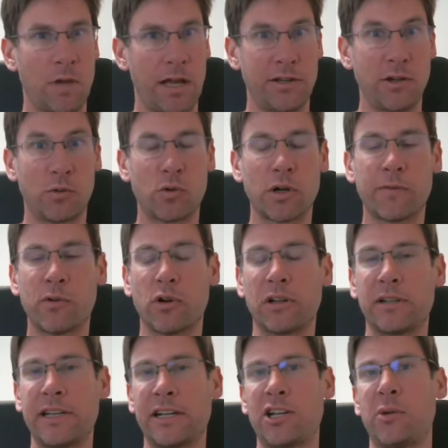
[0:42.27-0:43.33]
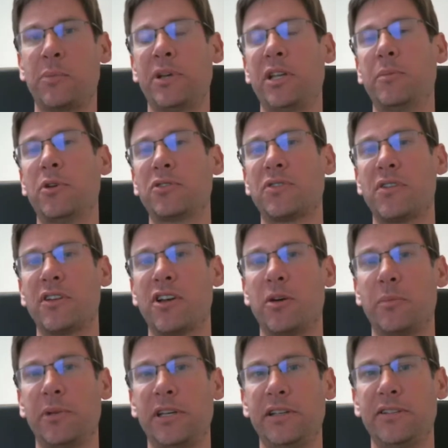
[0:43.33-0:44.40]
I don't work for a tech company. Most of the
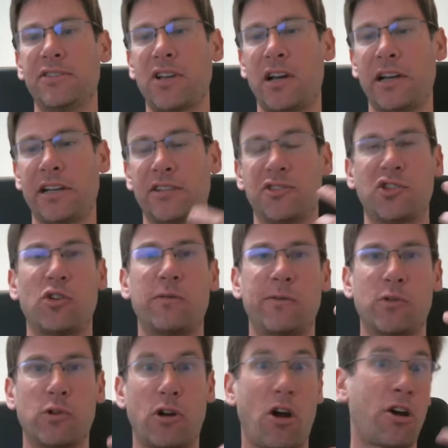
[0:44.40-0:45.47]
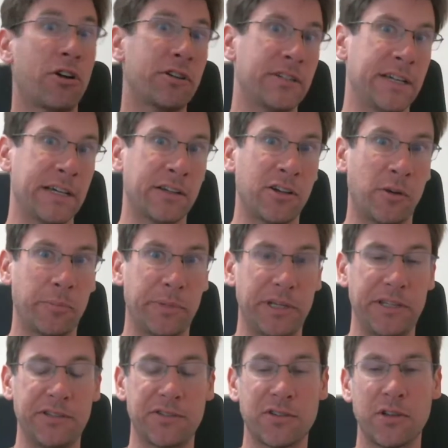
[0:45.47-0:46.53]
companies I consult for aren't tech
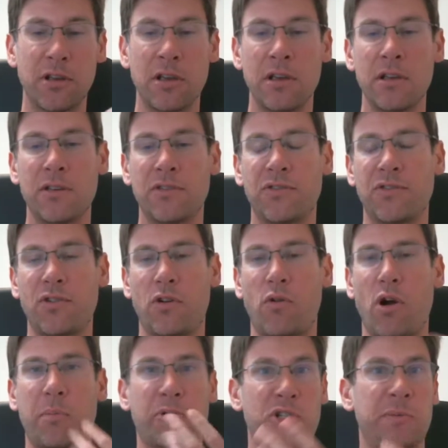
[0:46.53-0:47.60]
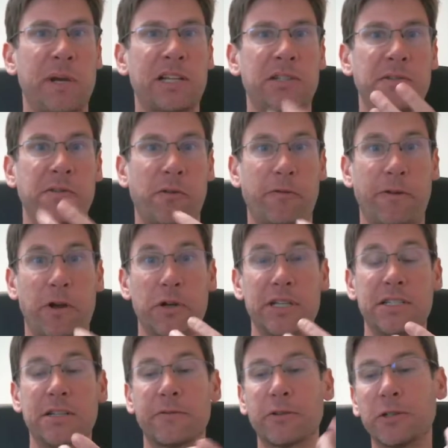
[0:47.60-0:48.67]
companies, so our perspectives are very
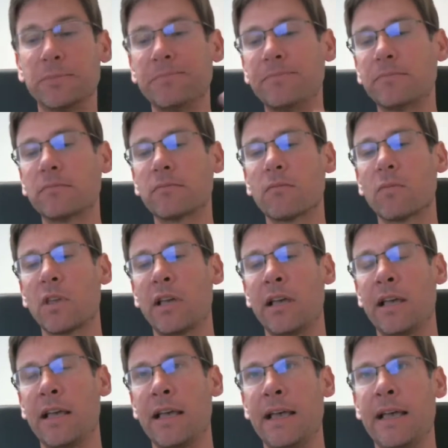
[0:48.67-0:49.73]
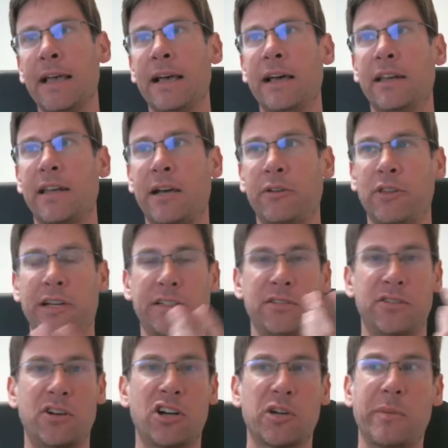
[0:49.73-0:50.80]
different, and I'd like to
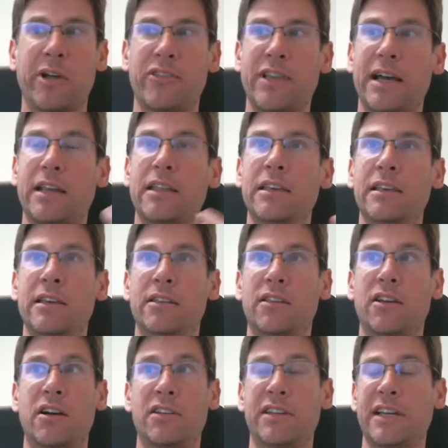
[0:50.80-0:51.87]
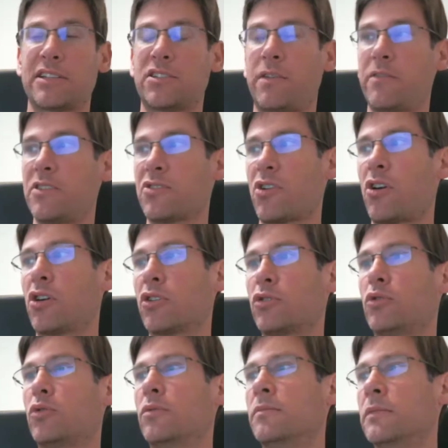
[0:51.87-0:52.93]
talk about that in the context of this
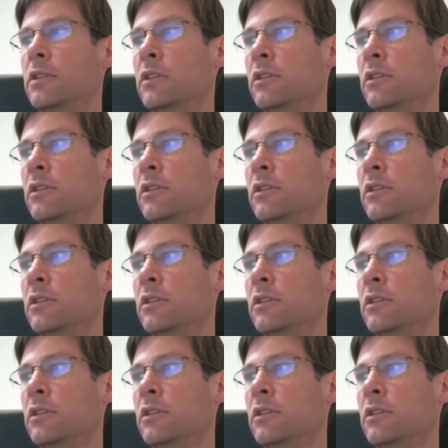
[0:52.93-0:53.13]
article.